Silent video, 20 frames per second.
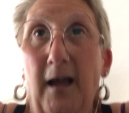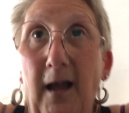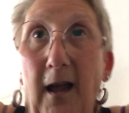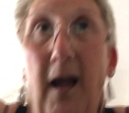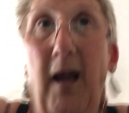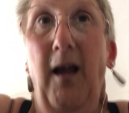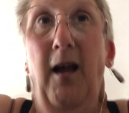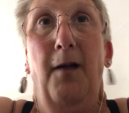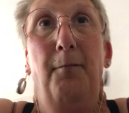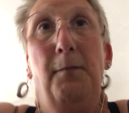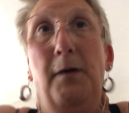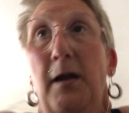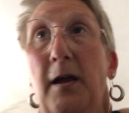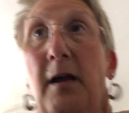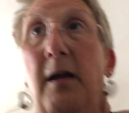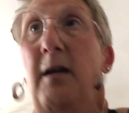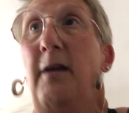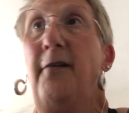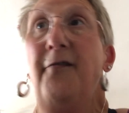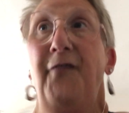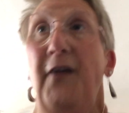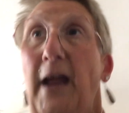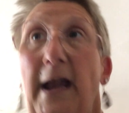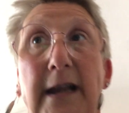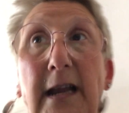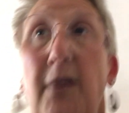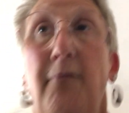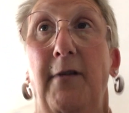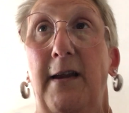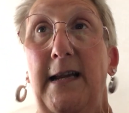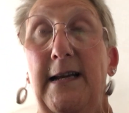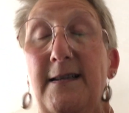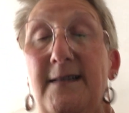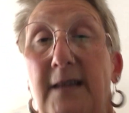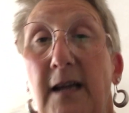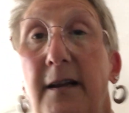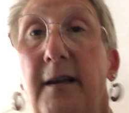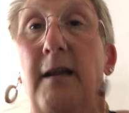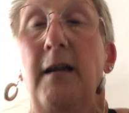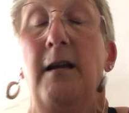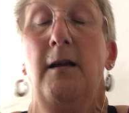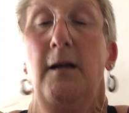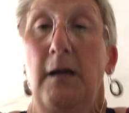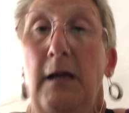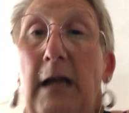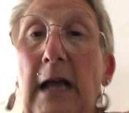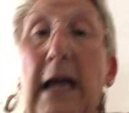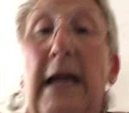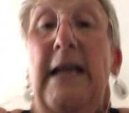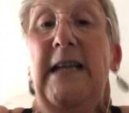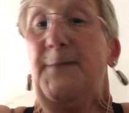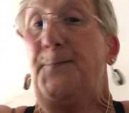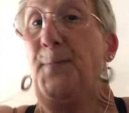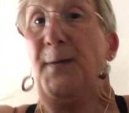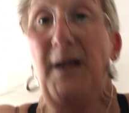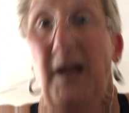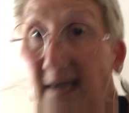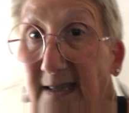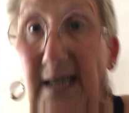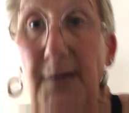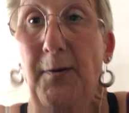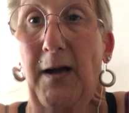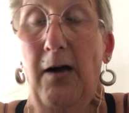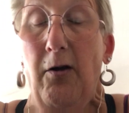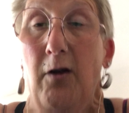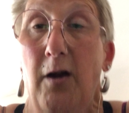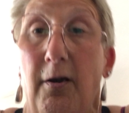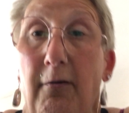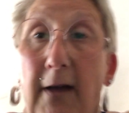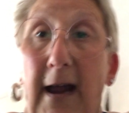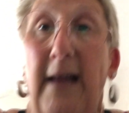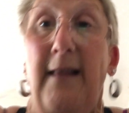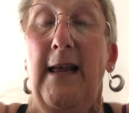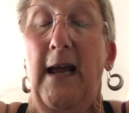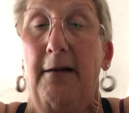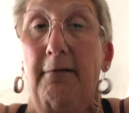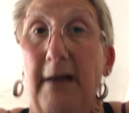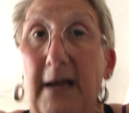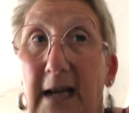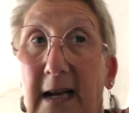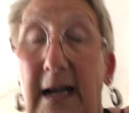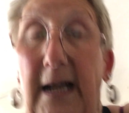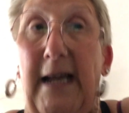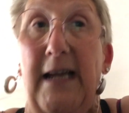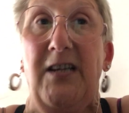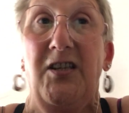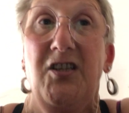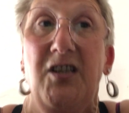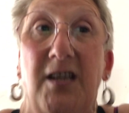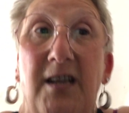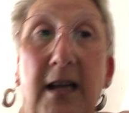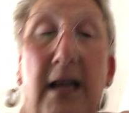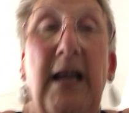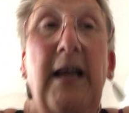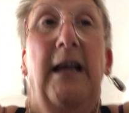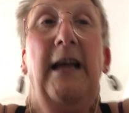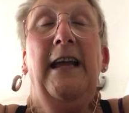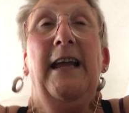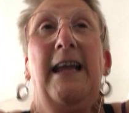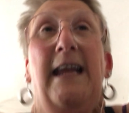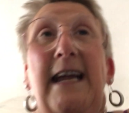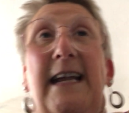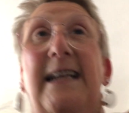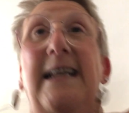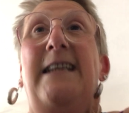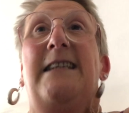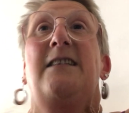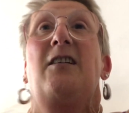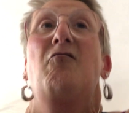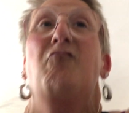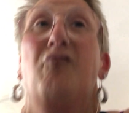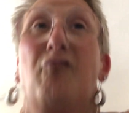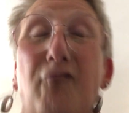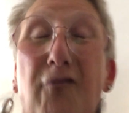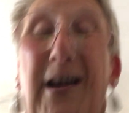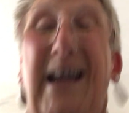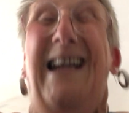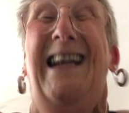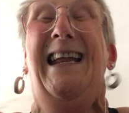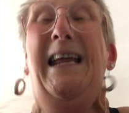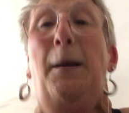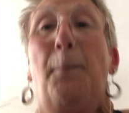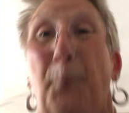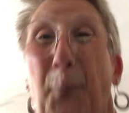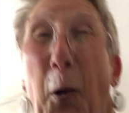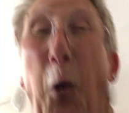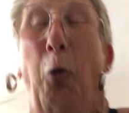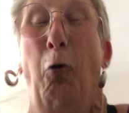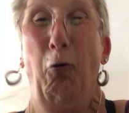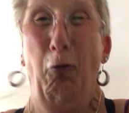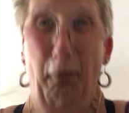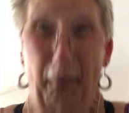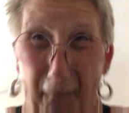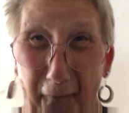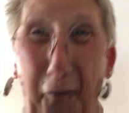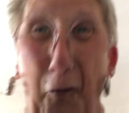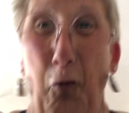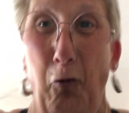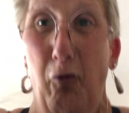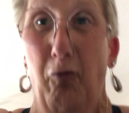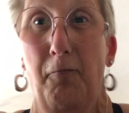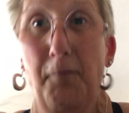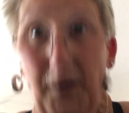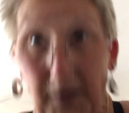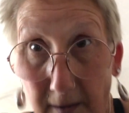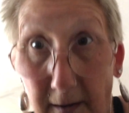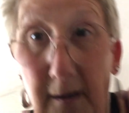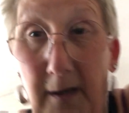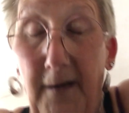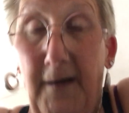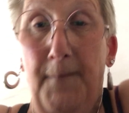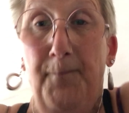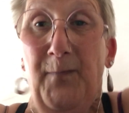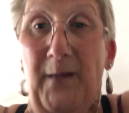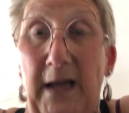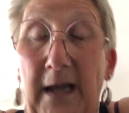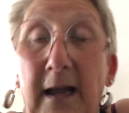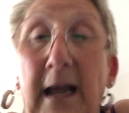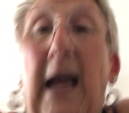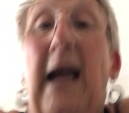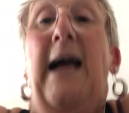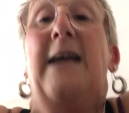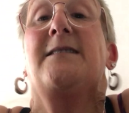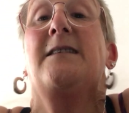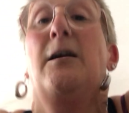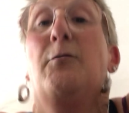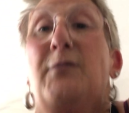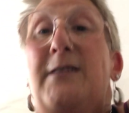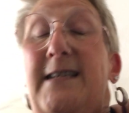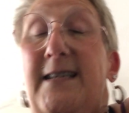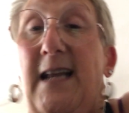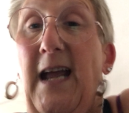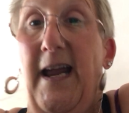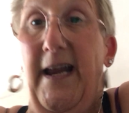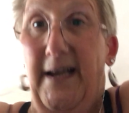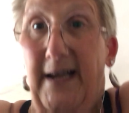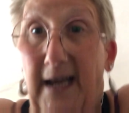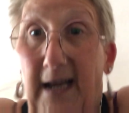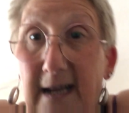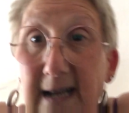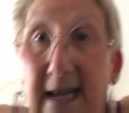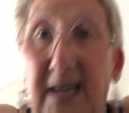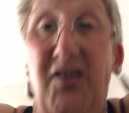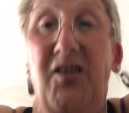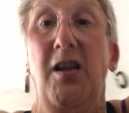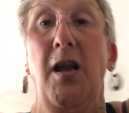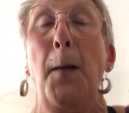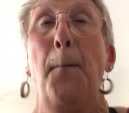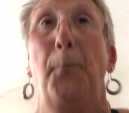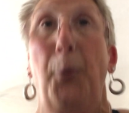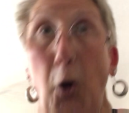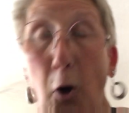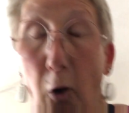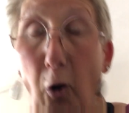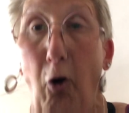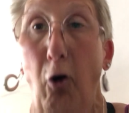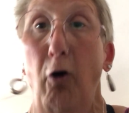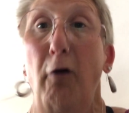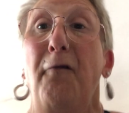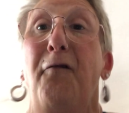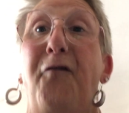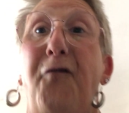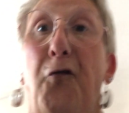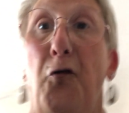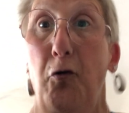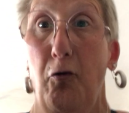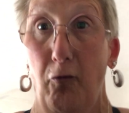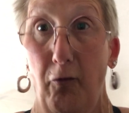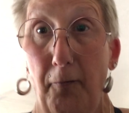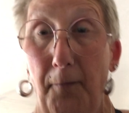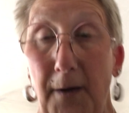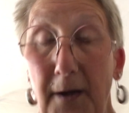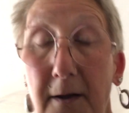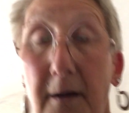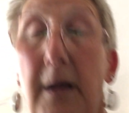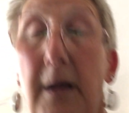for any reason is bloody well correct their English. It is really poor form, as I would say in English, poor form.